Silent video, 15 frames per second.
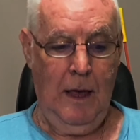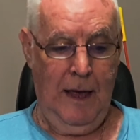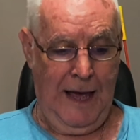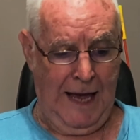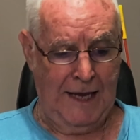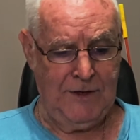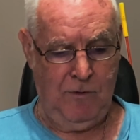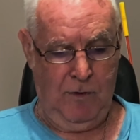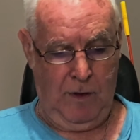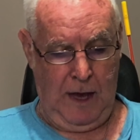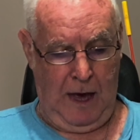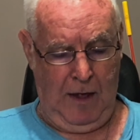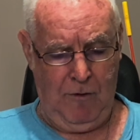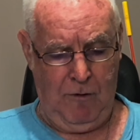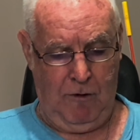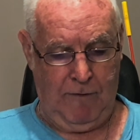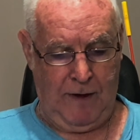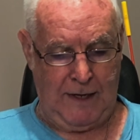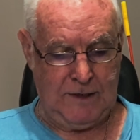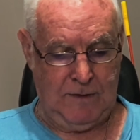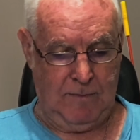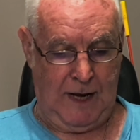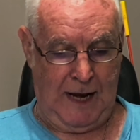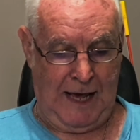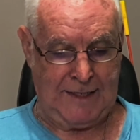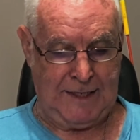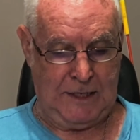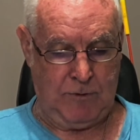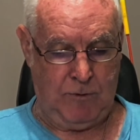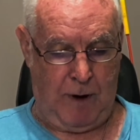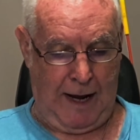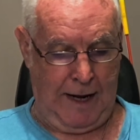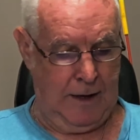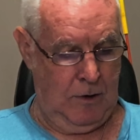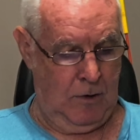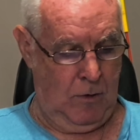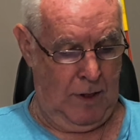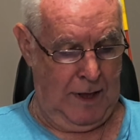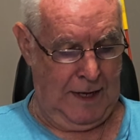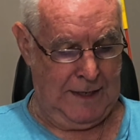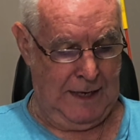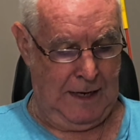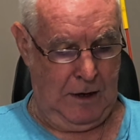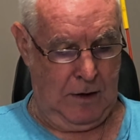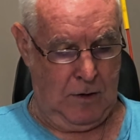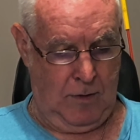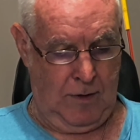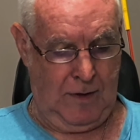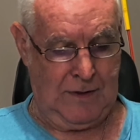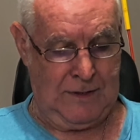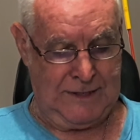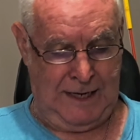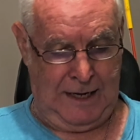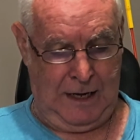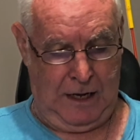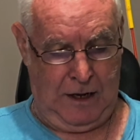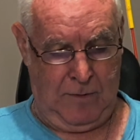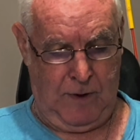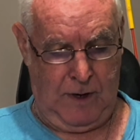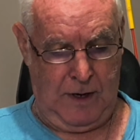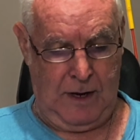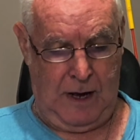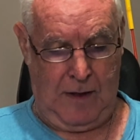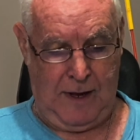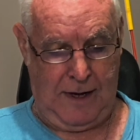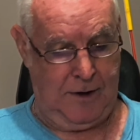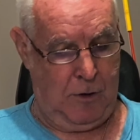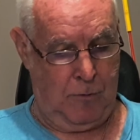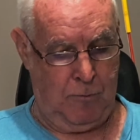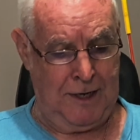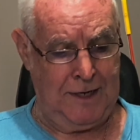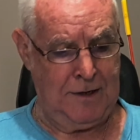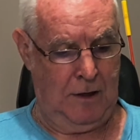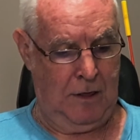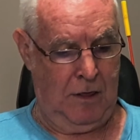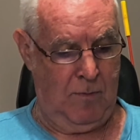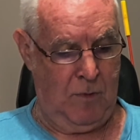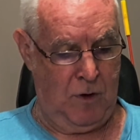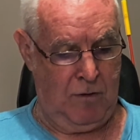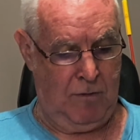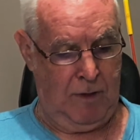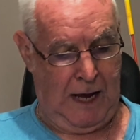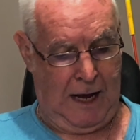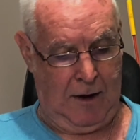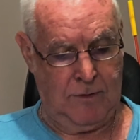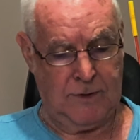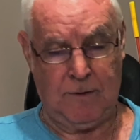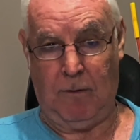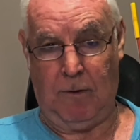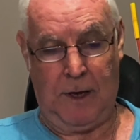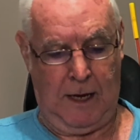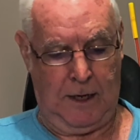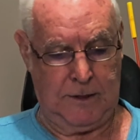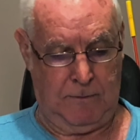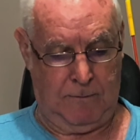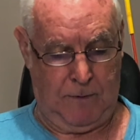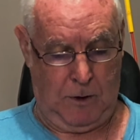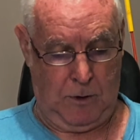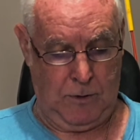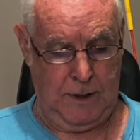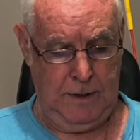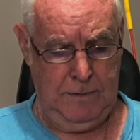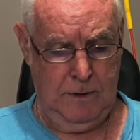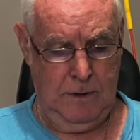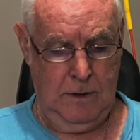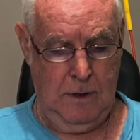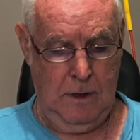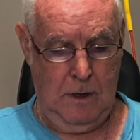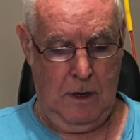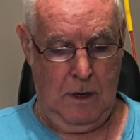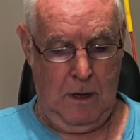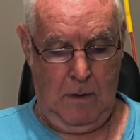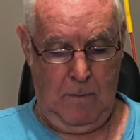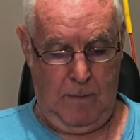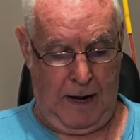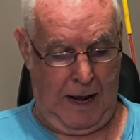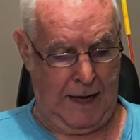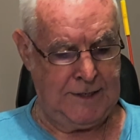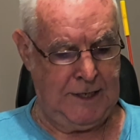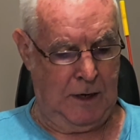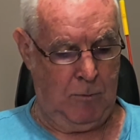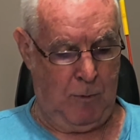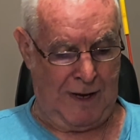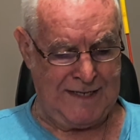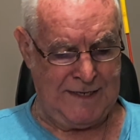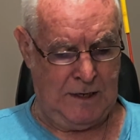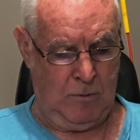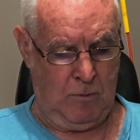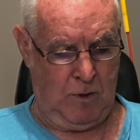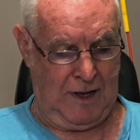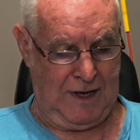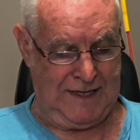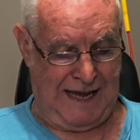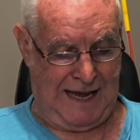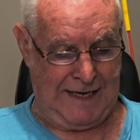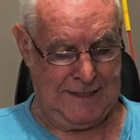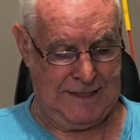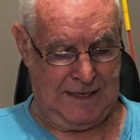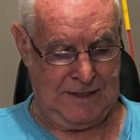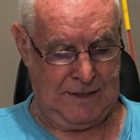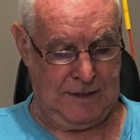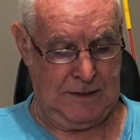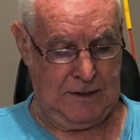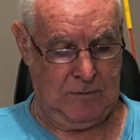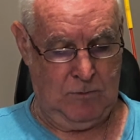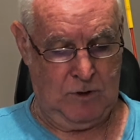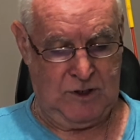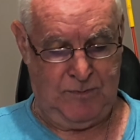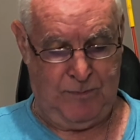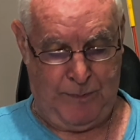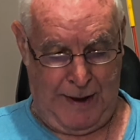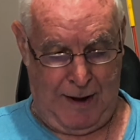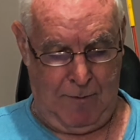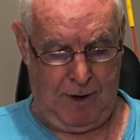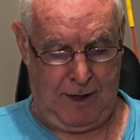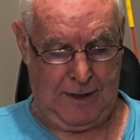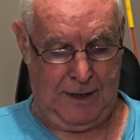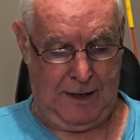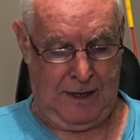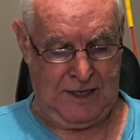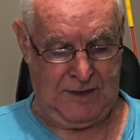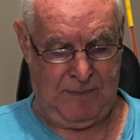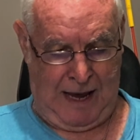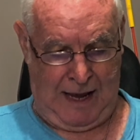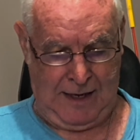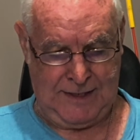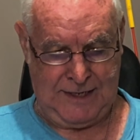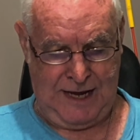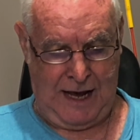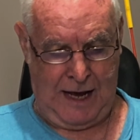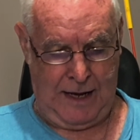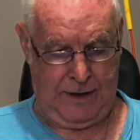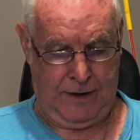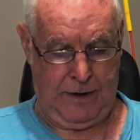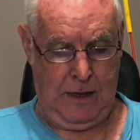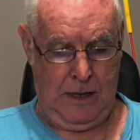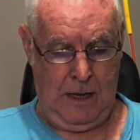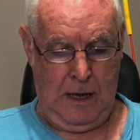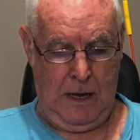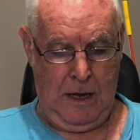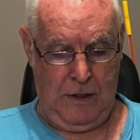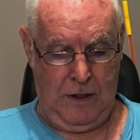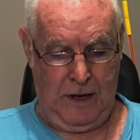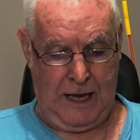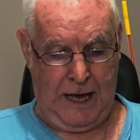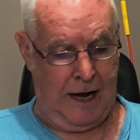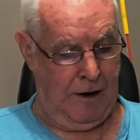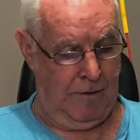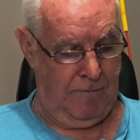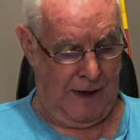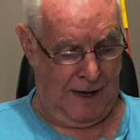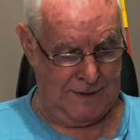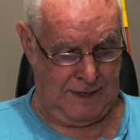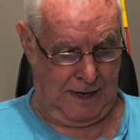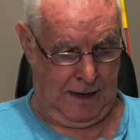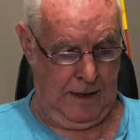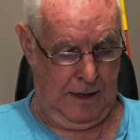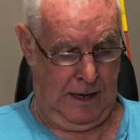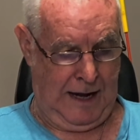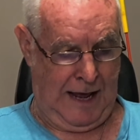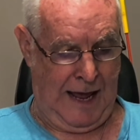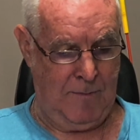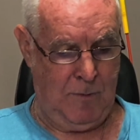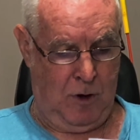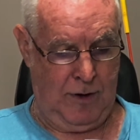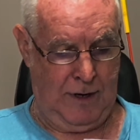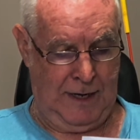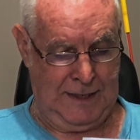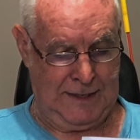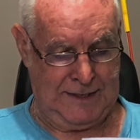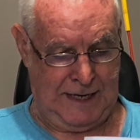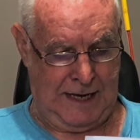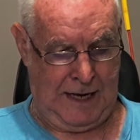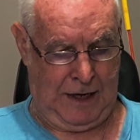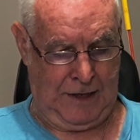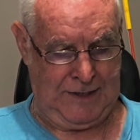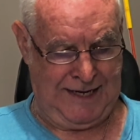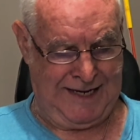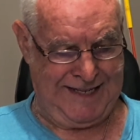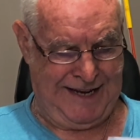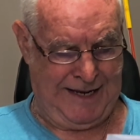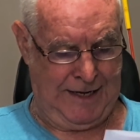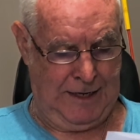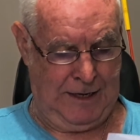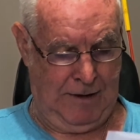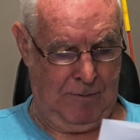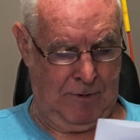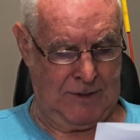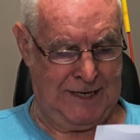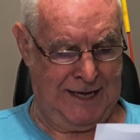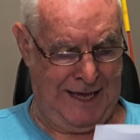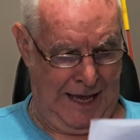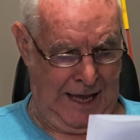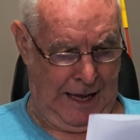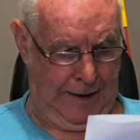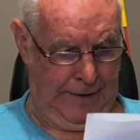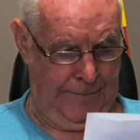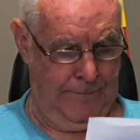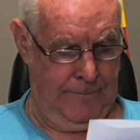As for the other events of Manasseh's reign and all he did, including the sin he committed, are they not written in the book of the annals of the kings of Judah? Manasseh rested with his ancestors and was buried in his palace garden, the garden of Uzzah, and Amon his son succeeded him as king.